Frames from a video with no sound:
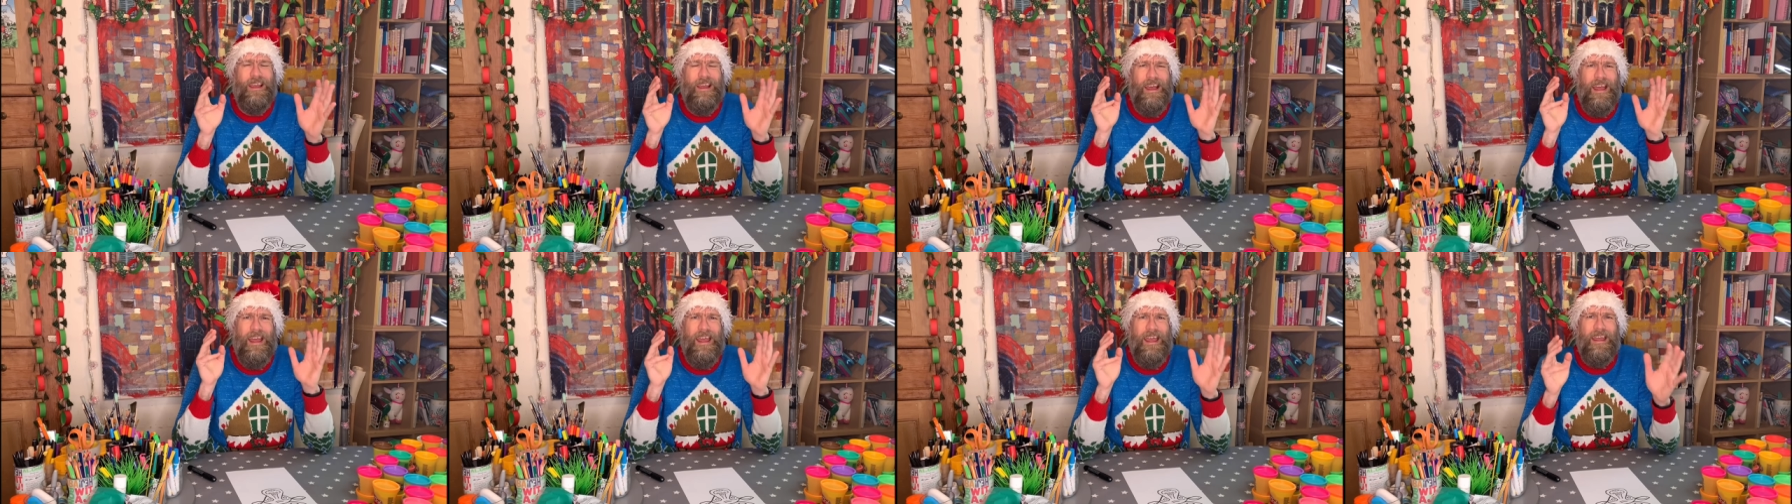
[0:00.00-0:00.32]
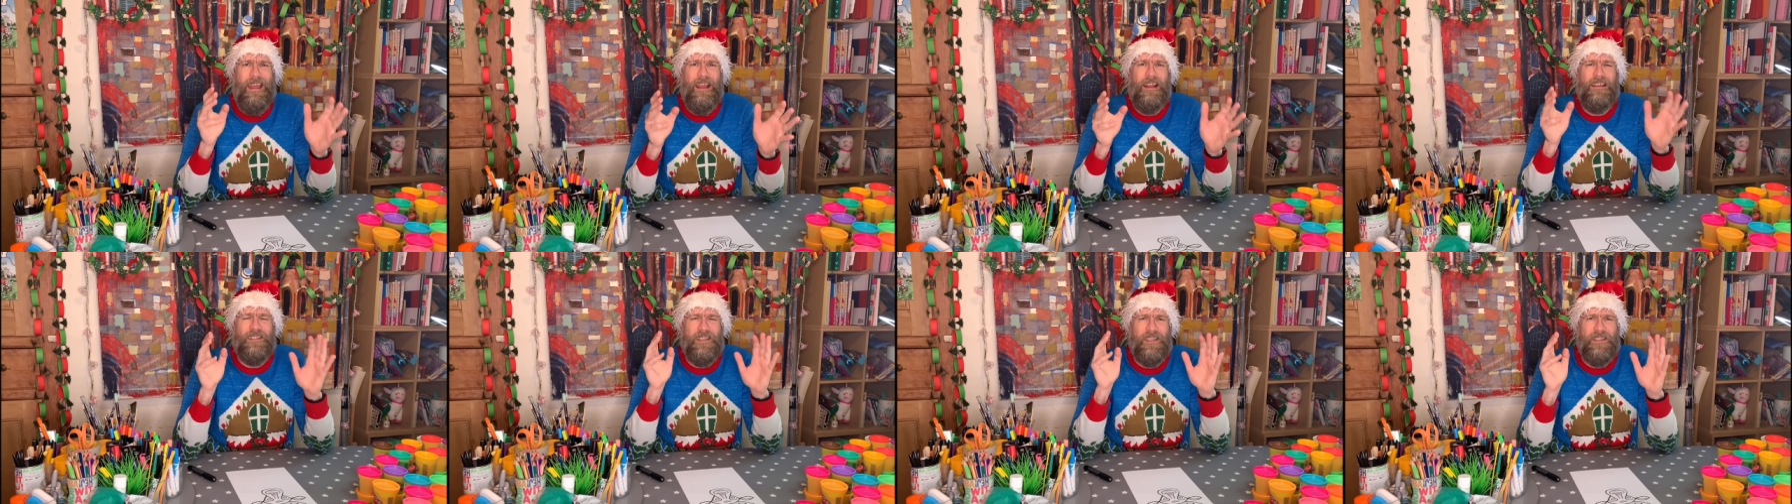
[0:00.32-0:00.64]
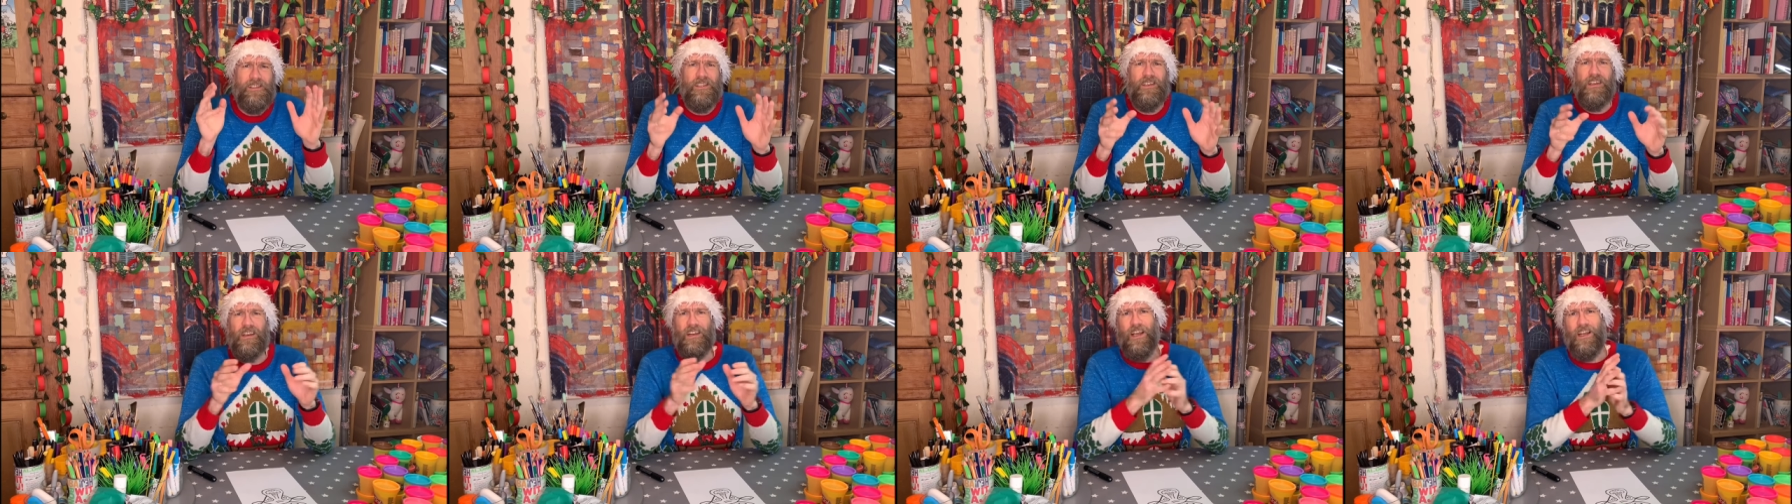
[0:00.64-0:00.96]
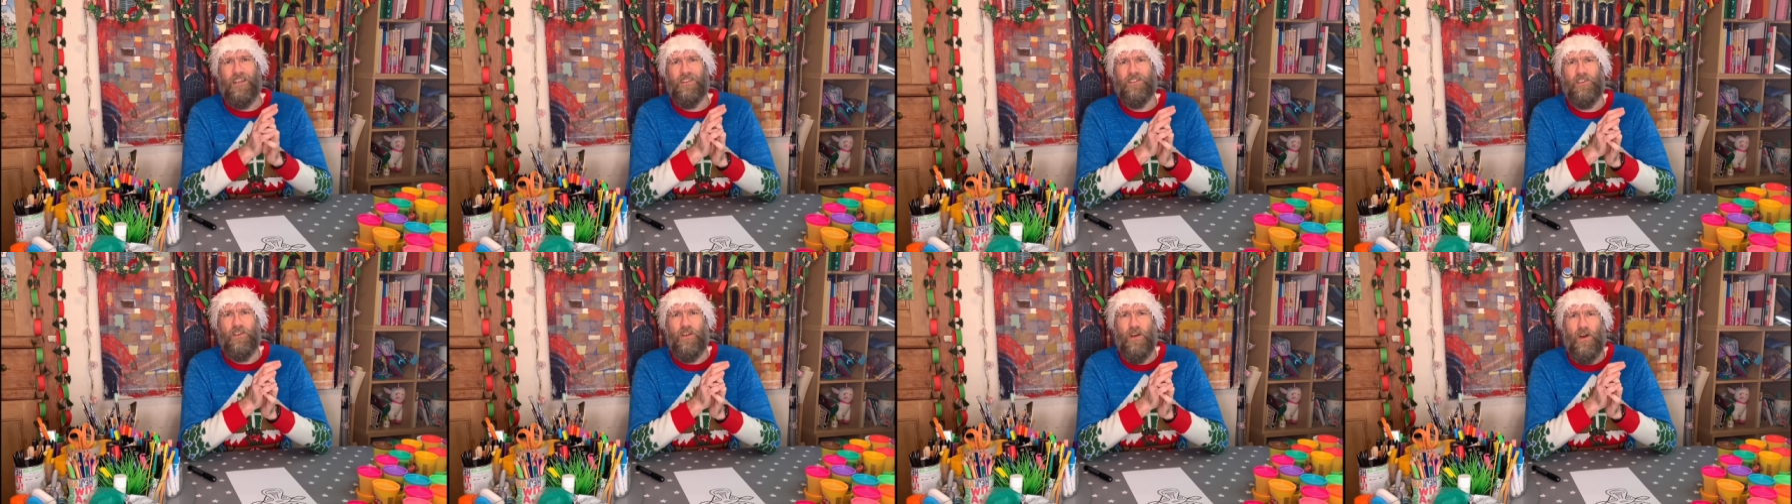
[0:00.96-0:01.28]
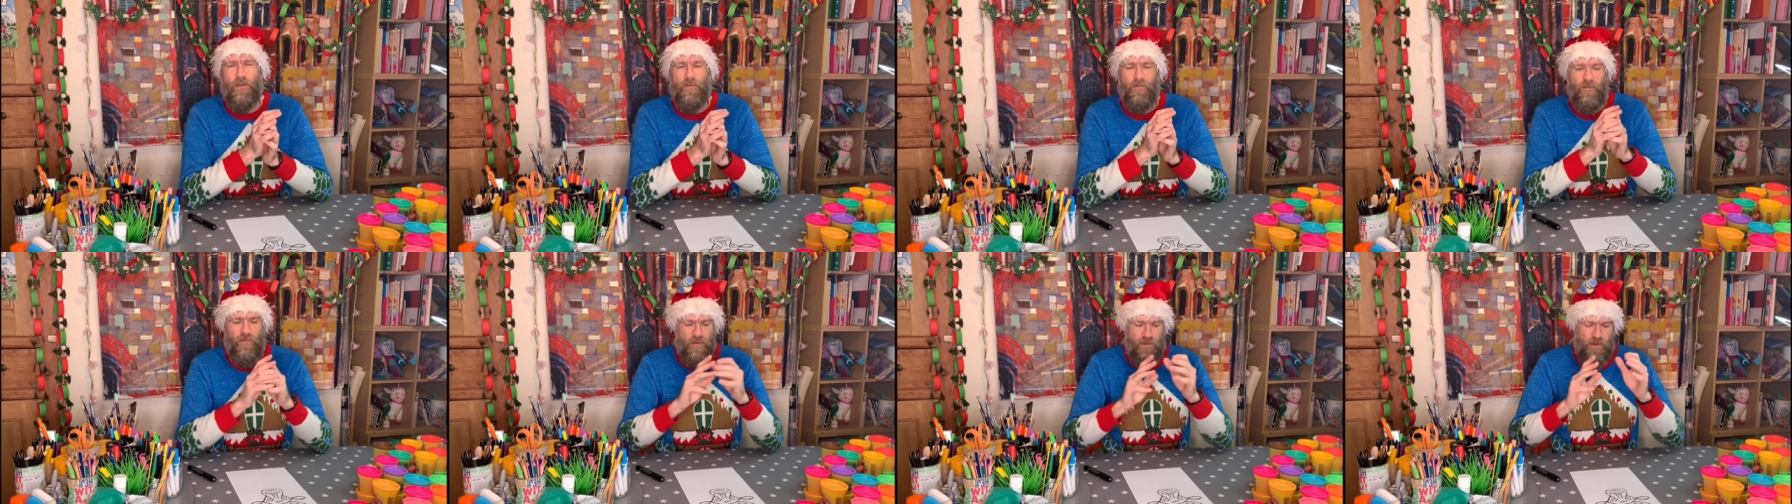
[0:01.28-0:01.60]
a distant cousin
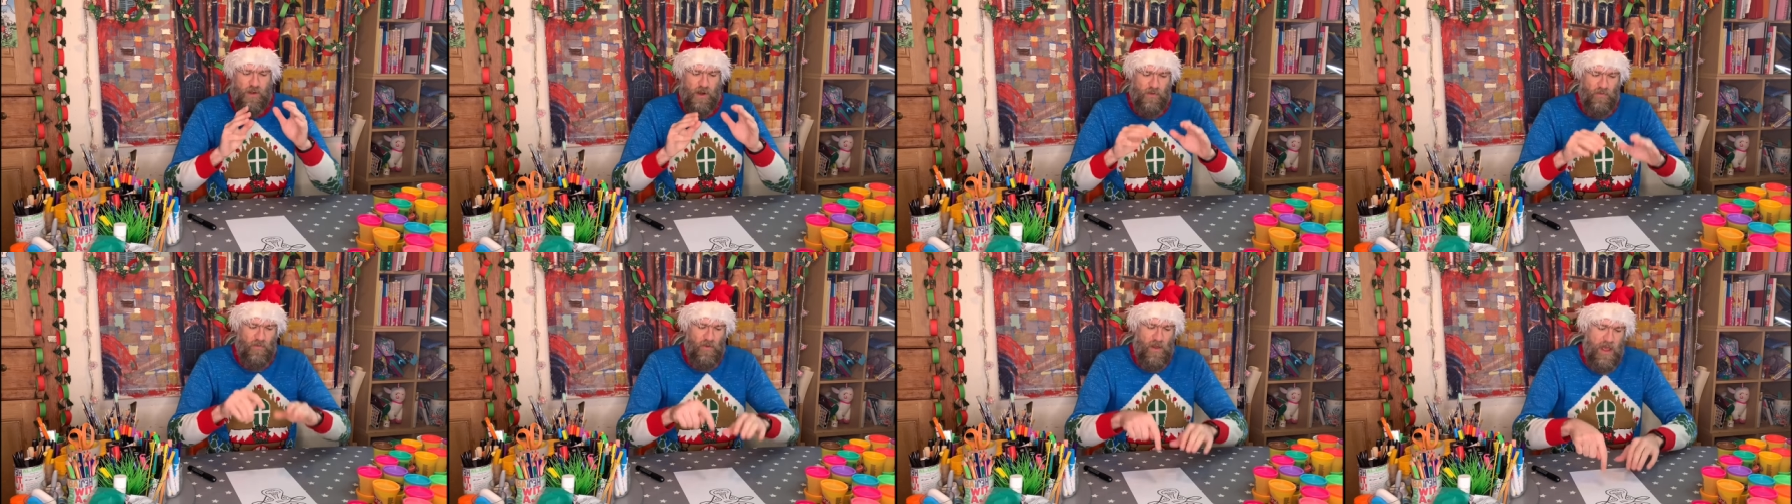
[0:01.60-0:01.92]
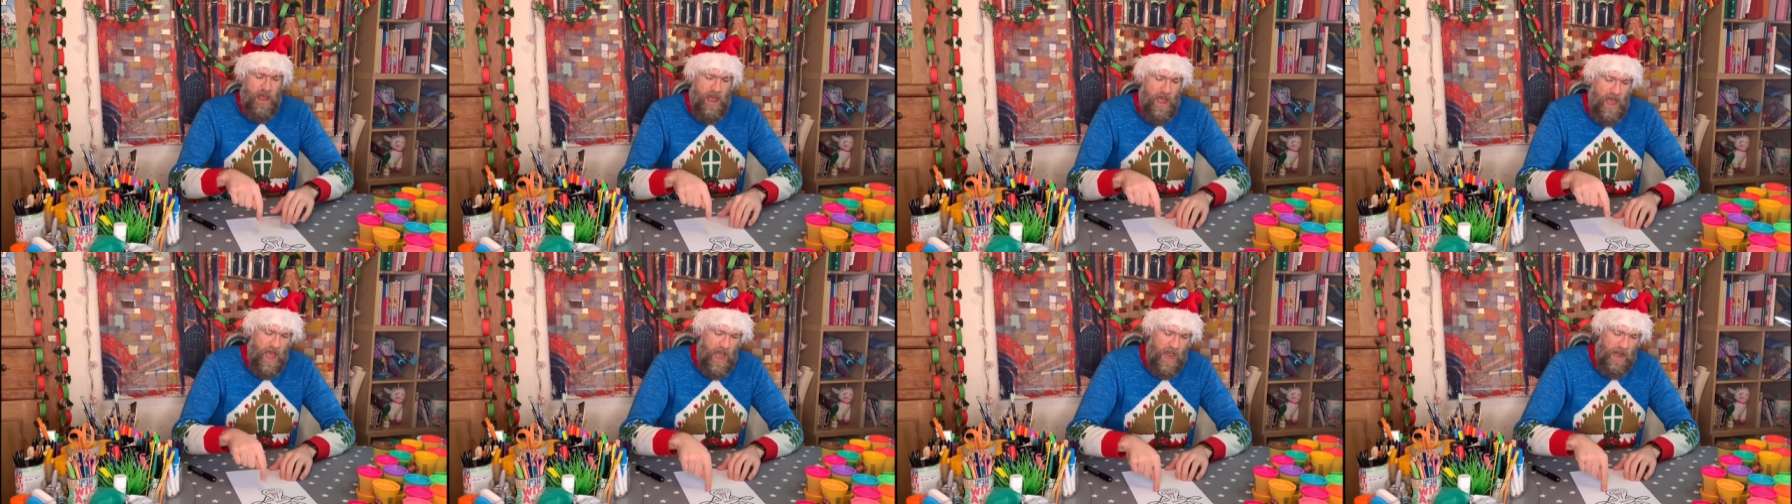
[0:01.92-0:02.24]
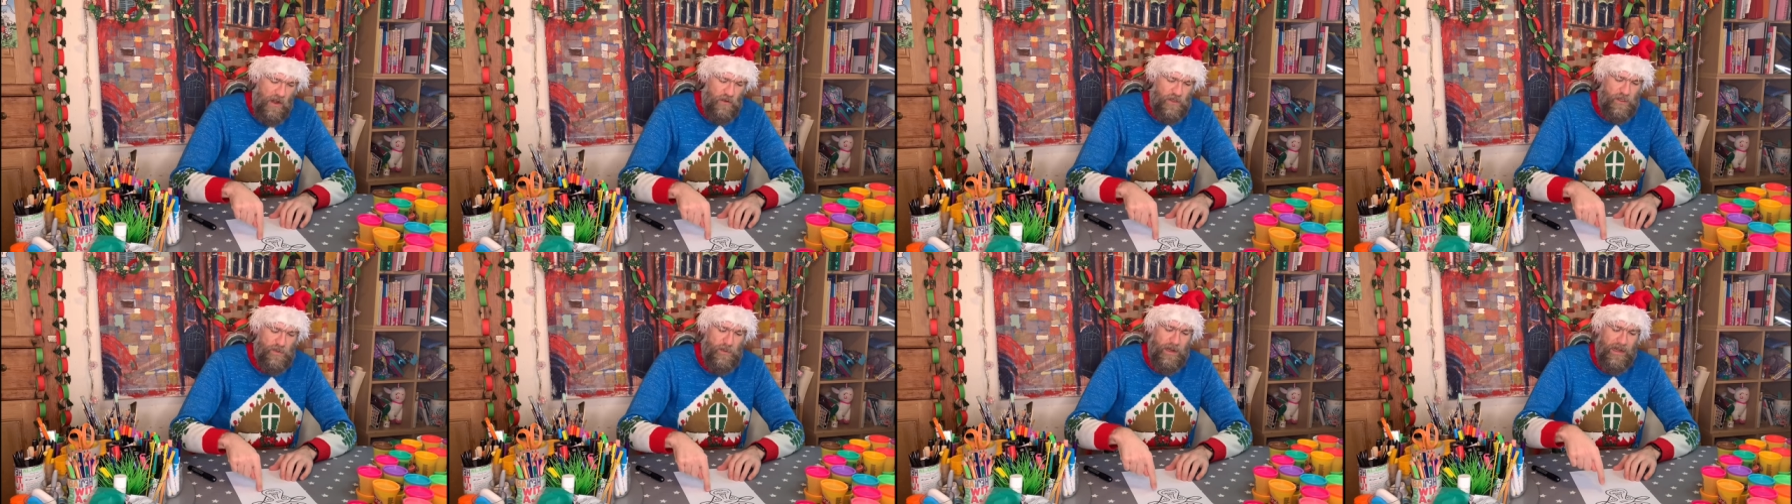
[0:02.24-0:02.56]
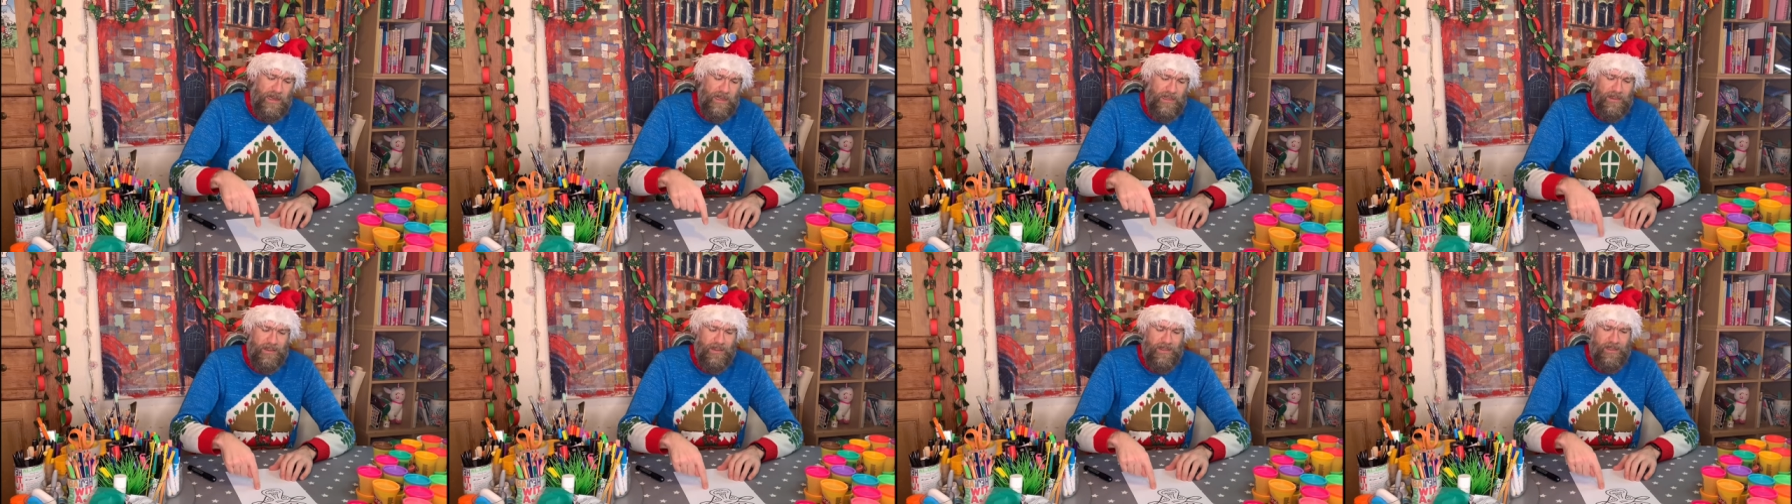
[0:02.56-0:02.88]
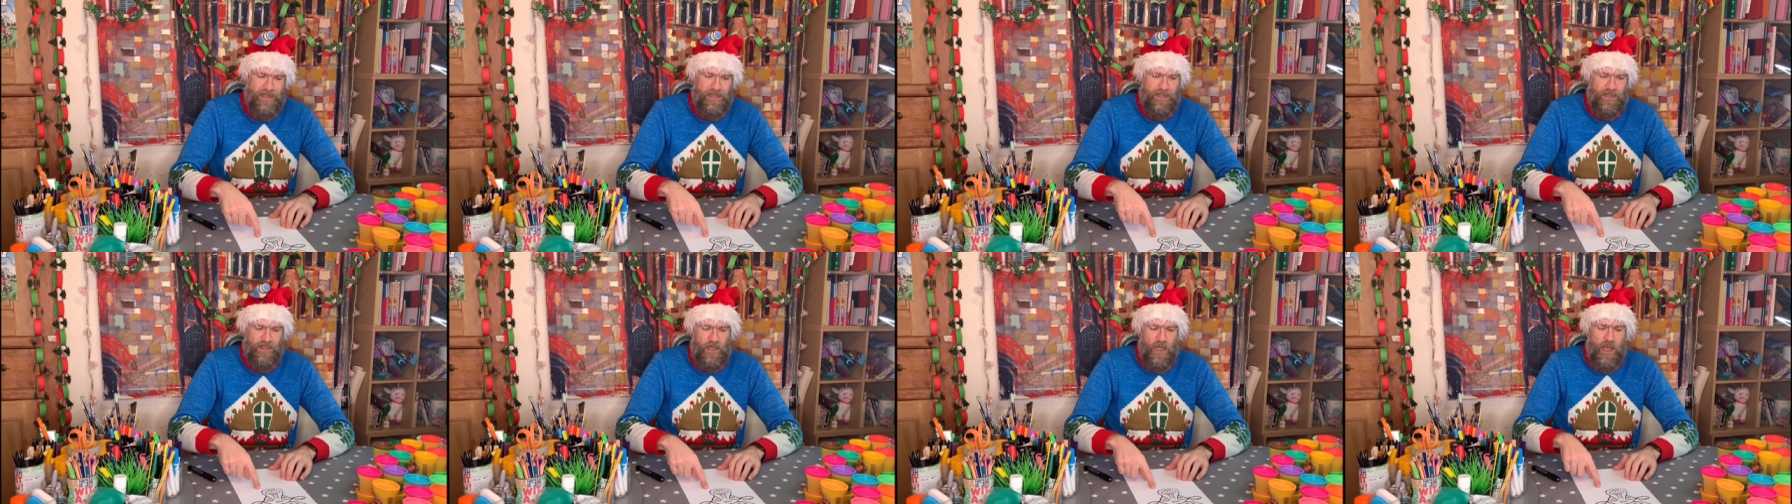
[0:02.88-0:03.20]
of Rudolph. Uh, it looks a bit like
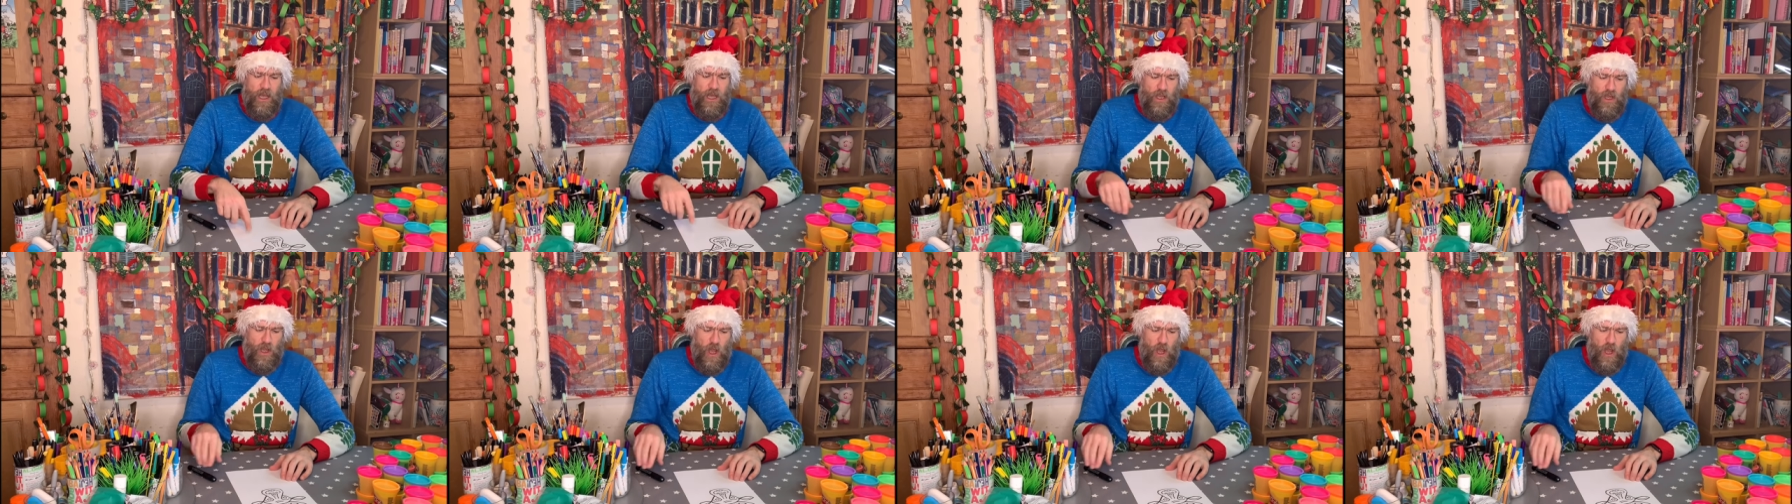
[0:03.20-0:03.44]
this.